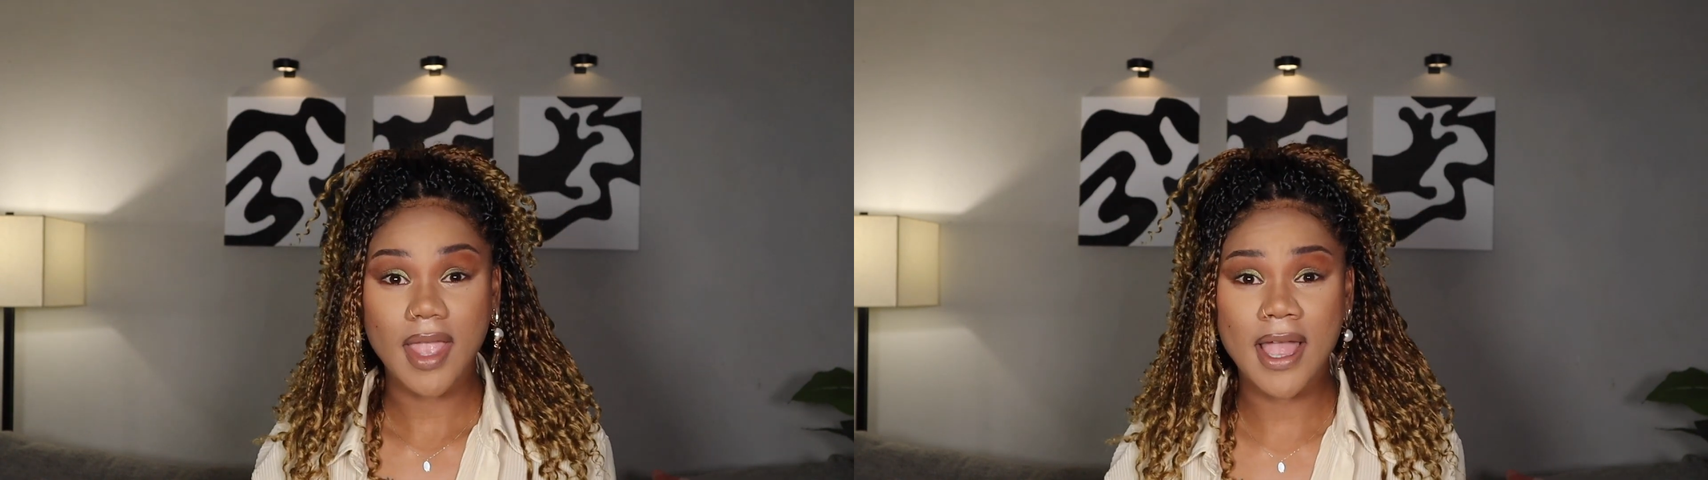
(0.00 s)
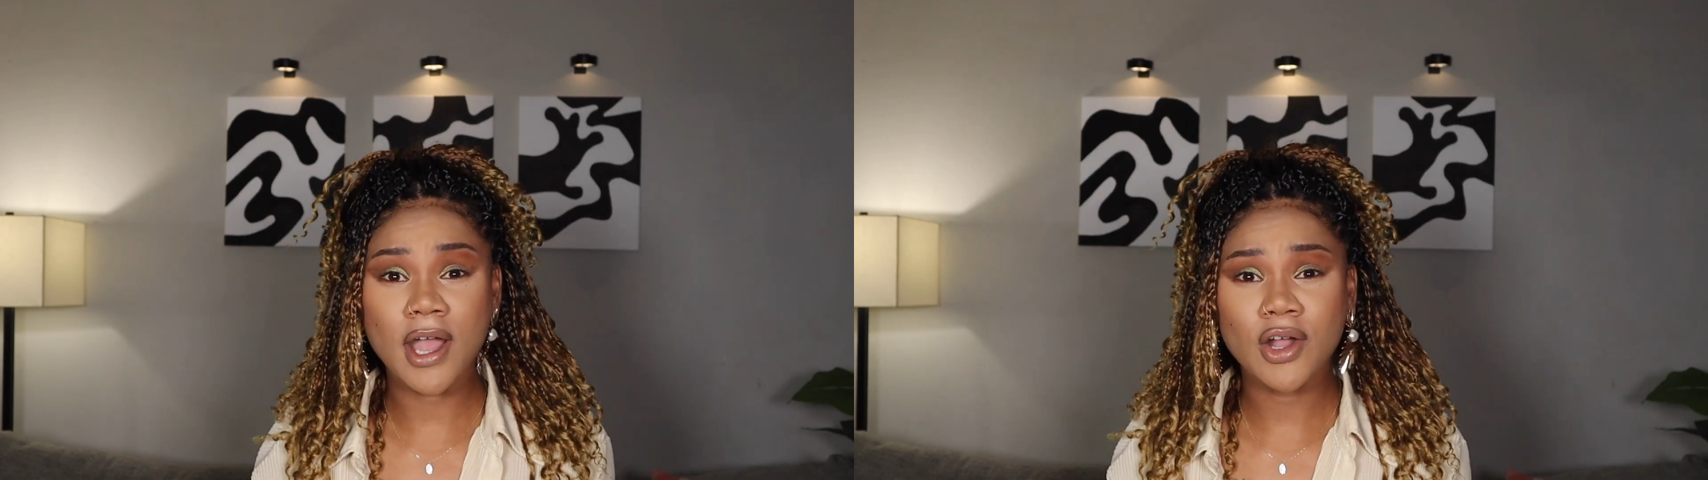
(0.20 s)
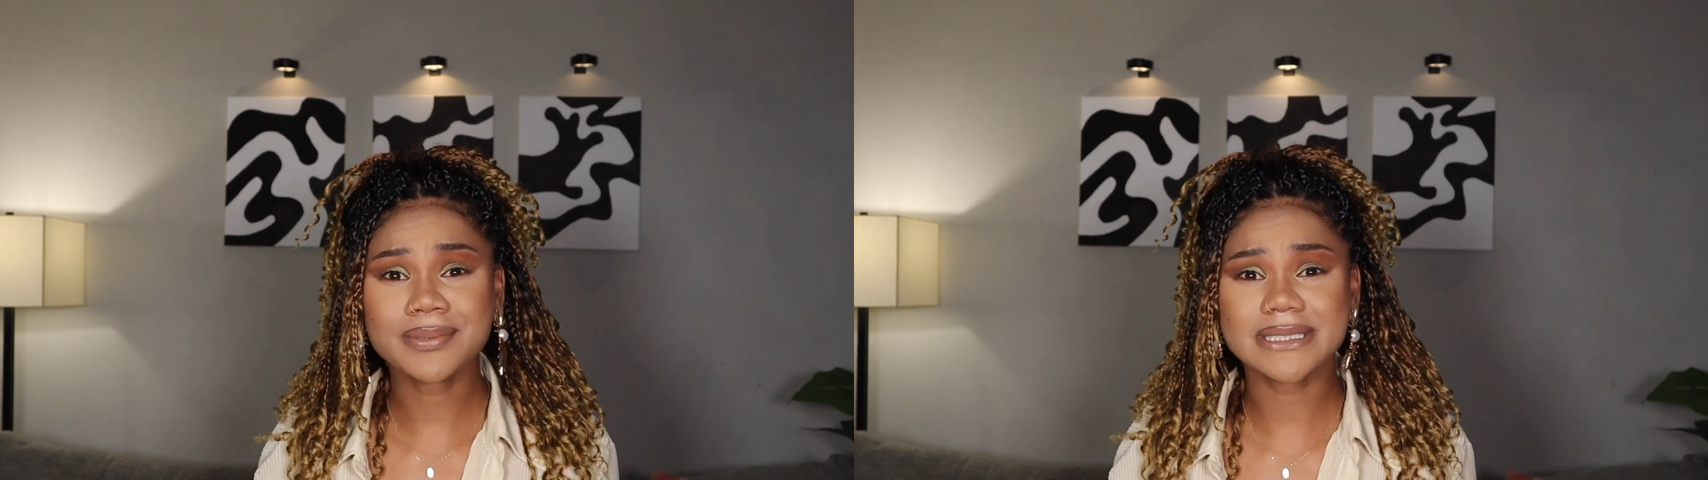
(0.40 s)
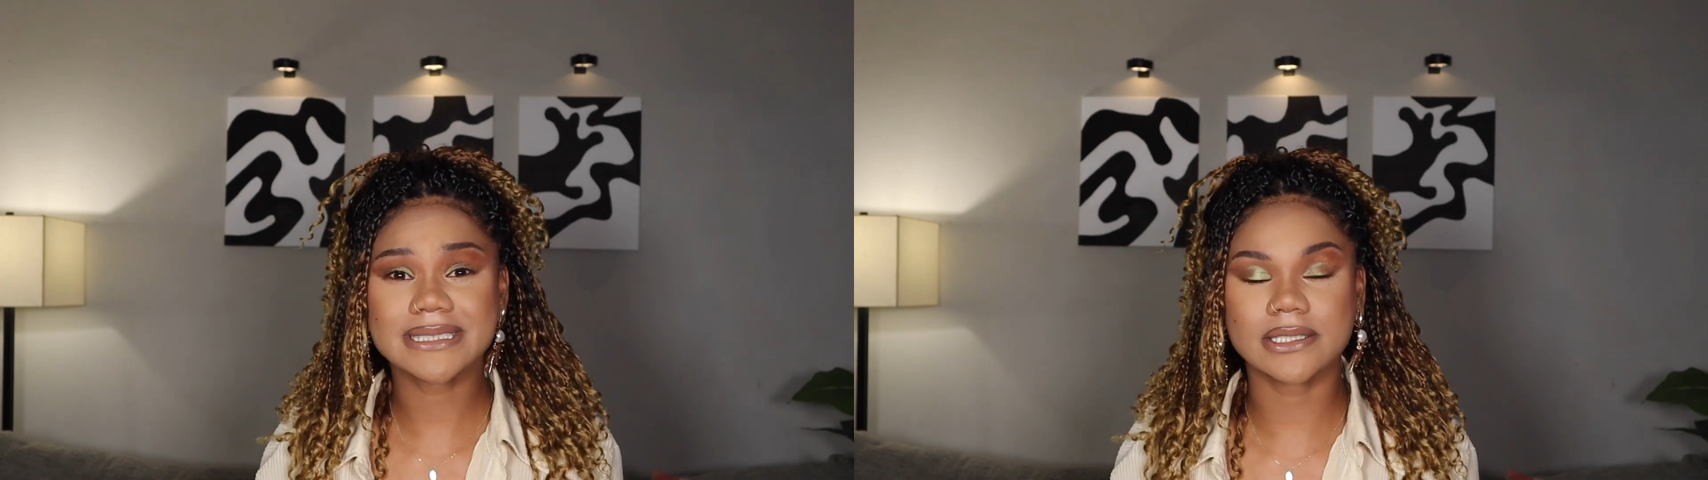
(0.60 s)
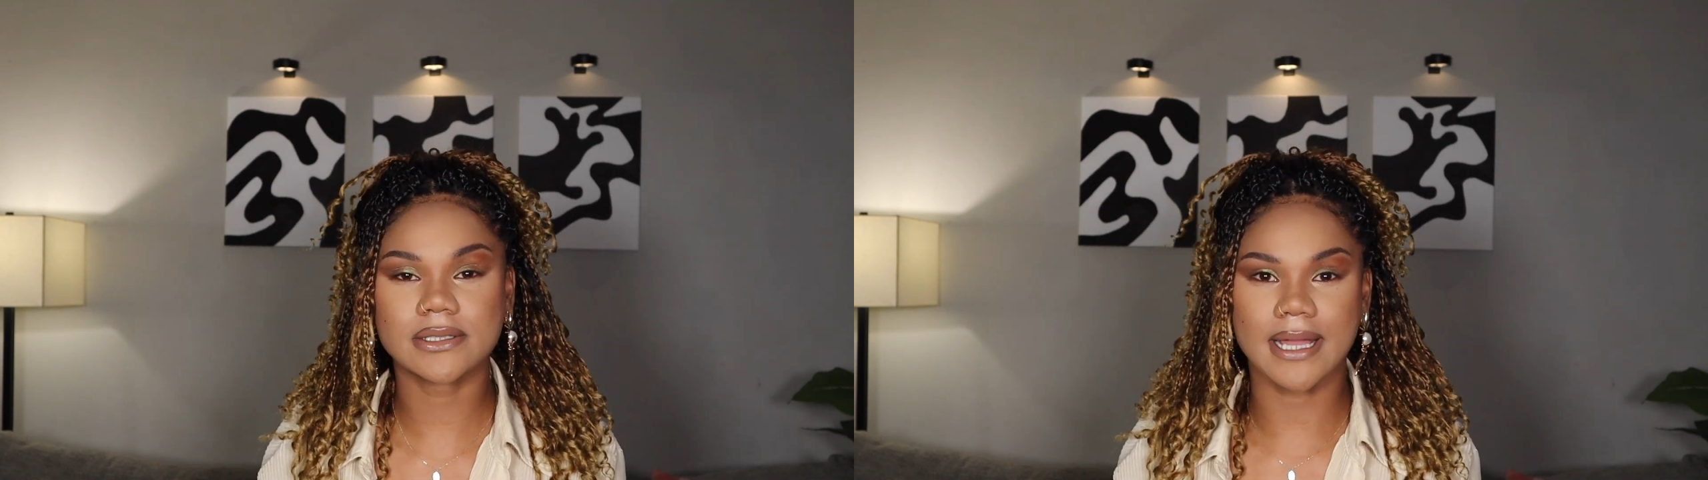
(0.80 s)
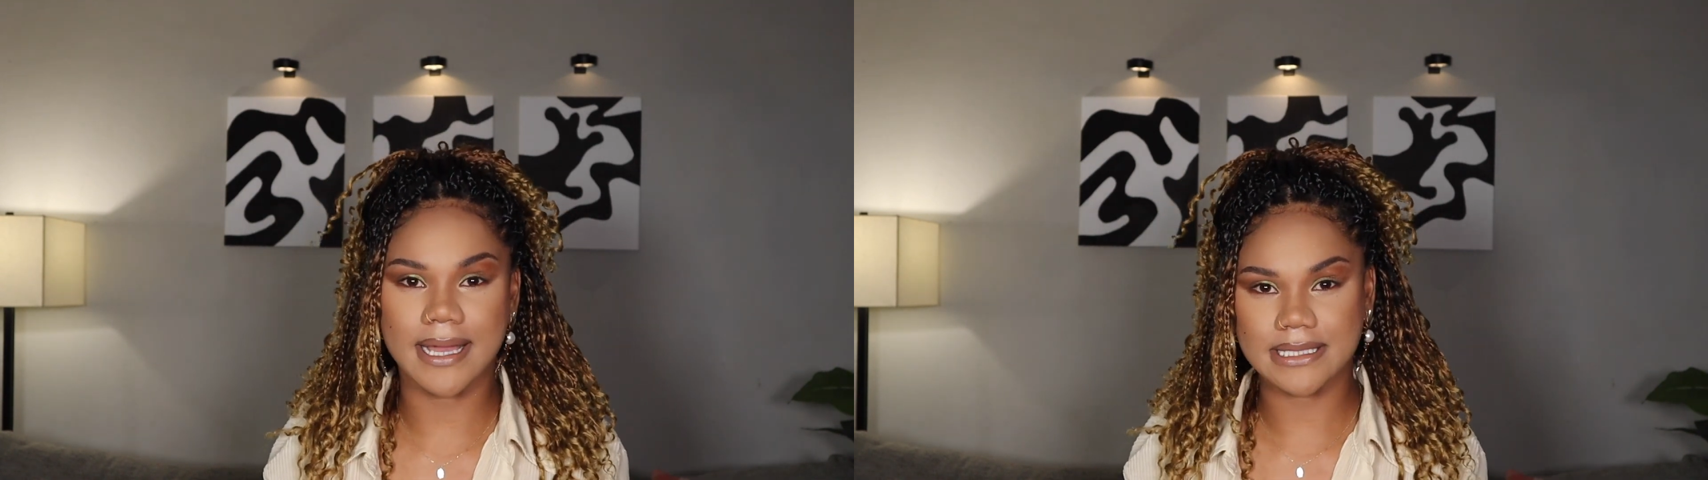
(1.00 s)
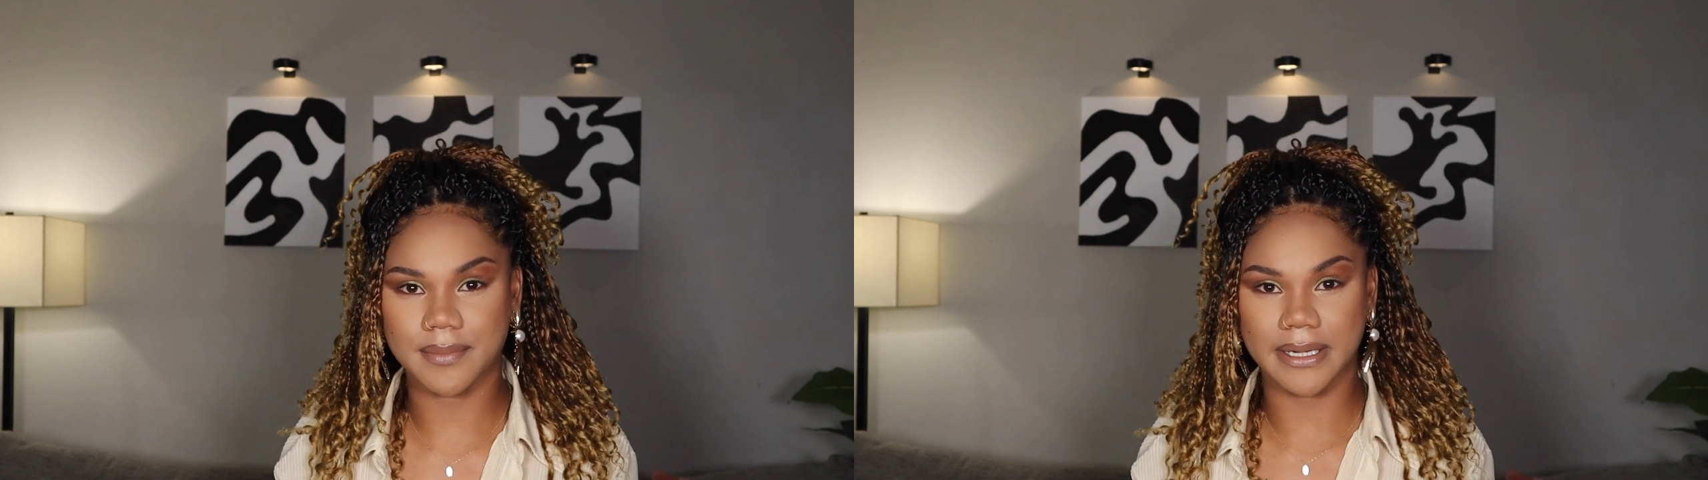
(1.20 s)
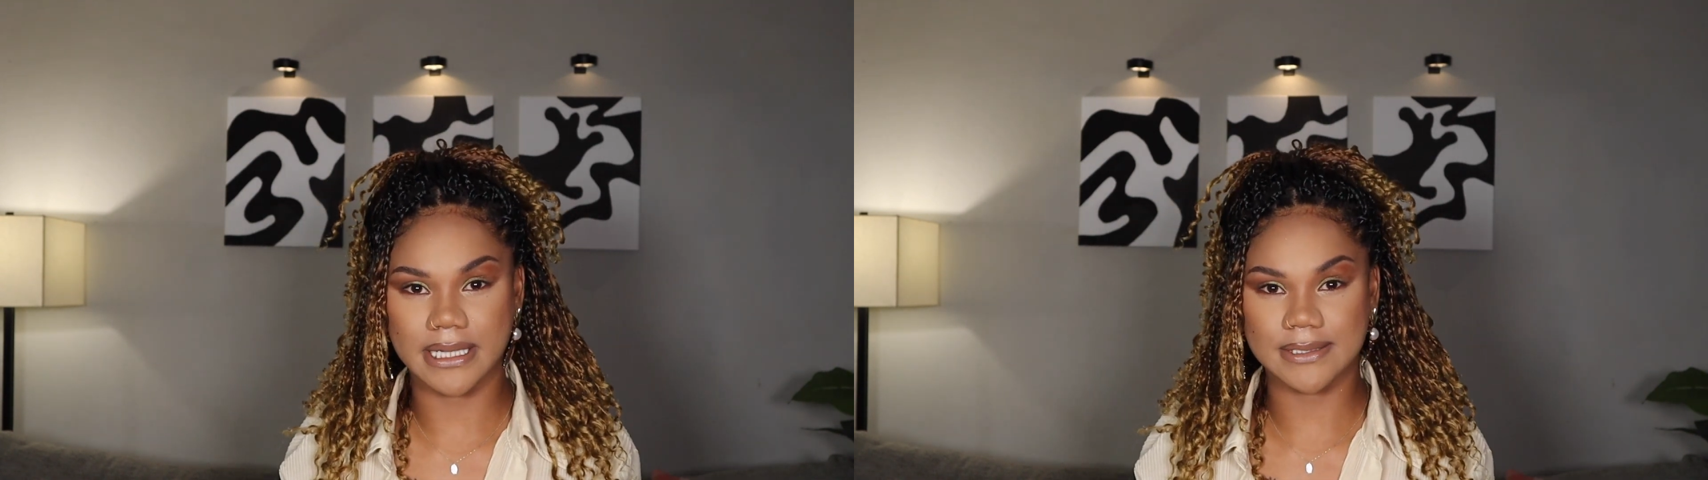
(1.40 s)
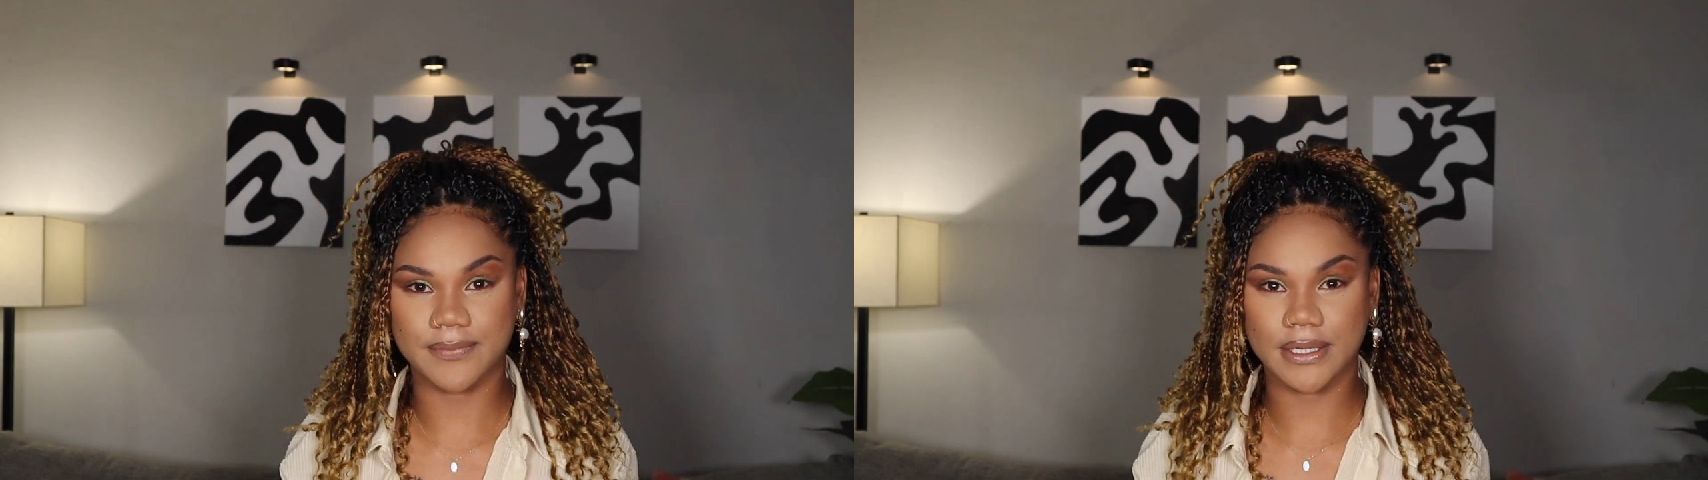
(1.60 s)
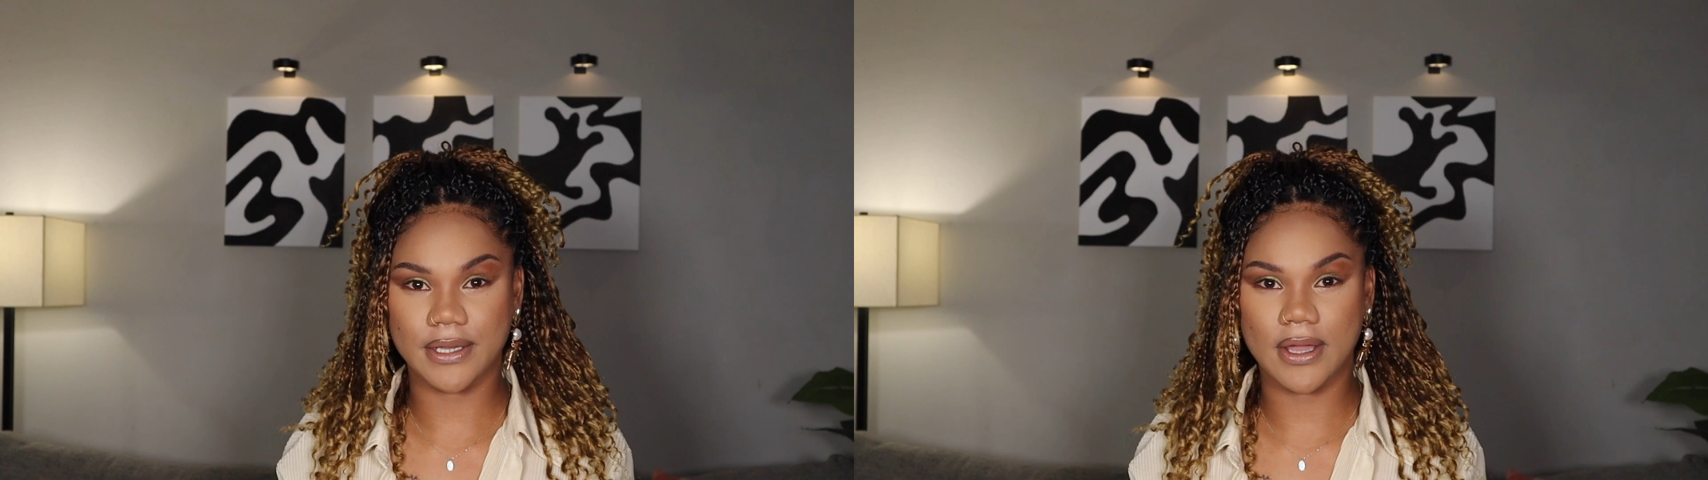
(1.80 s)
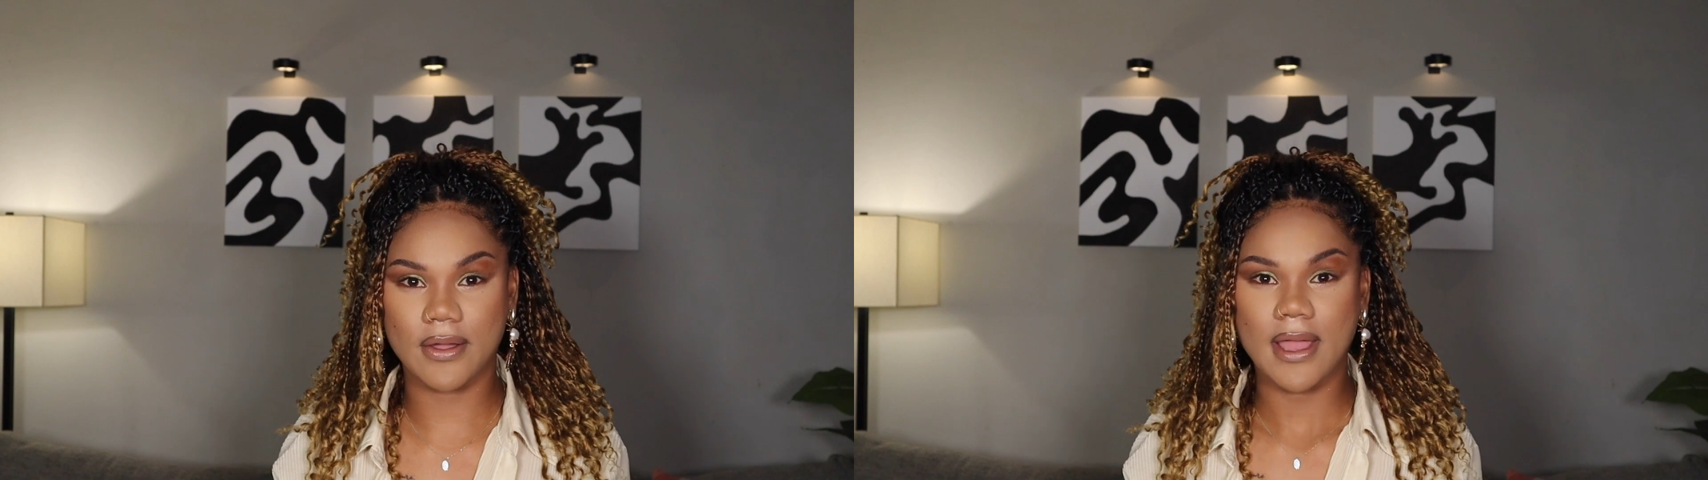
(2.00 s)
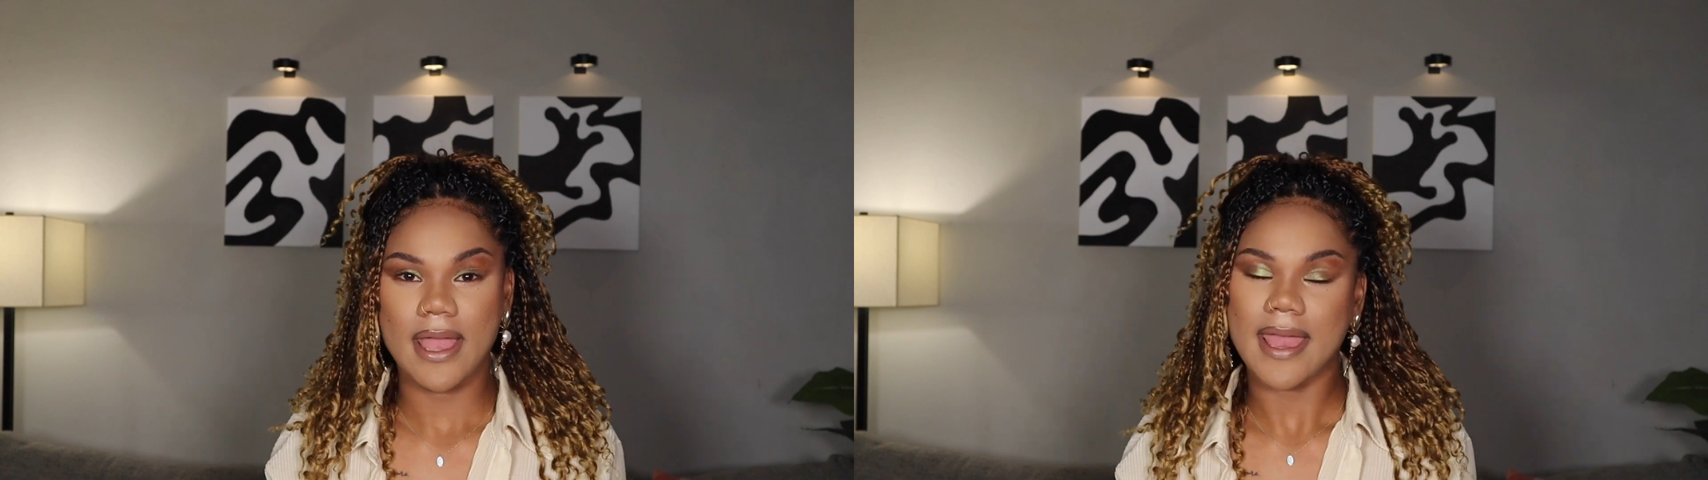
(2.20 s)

I hope to see you guys in my next video